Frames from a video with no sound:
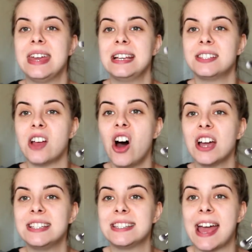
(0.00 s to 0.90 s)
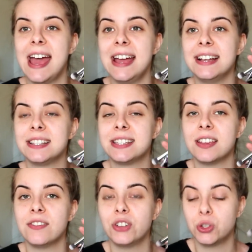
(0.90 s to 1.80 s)
This eye set
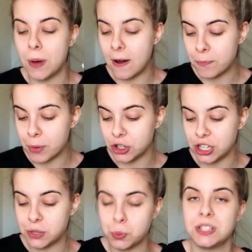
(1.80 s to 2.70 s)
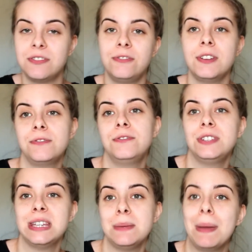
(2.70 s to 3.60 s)
for 12 brushes was £50,